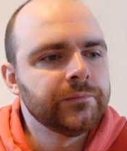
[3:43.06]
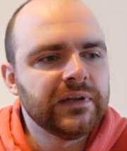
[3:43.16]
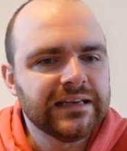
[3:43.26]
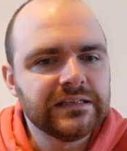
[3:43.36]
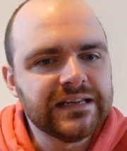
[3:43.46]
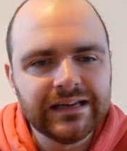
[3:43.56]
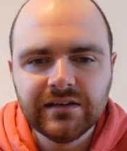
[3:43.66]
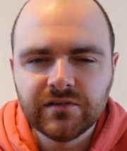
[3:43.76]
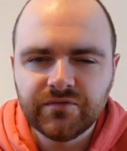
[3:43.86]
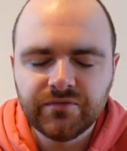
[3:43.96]
like
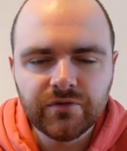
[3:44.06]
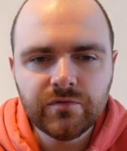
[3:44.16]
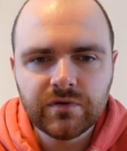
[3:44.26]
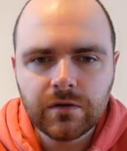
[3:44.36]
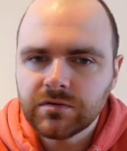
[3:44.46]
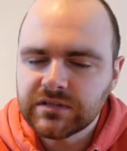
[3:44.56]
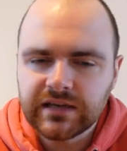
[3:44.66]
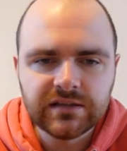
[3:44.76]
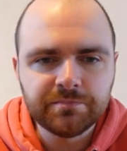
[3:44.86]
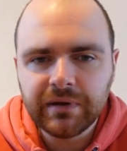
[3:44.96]
tinned fruit notes.
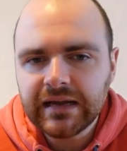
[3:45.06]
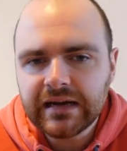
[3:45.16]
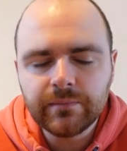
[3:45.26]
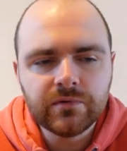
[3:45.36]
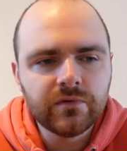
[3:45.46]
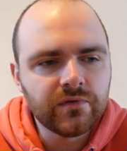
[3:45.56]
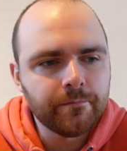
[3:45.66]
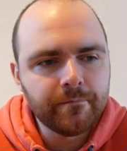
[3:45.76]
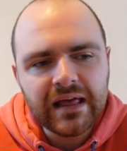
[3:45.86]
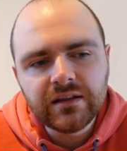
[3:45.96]
Again, there's pineapple, the
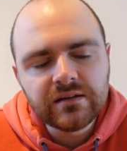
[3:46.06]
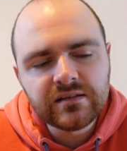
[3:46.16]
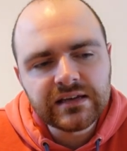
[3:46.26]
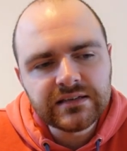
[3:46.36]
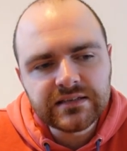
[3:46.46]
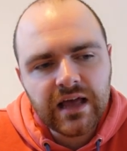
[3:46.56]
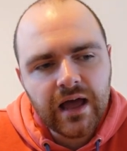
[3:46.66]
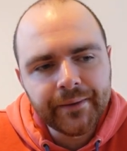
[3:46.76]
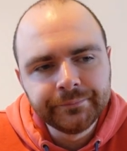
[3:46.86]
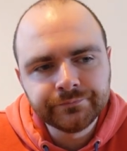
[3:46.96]
melon things there.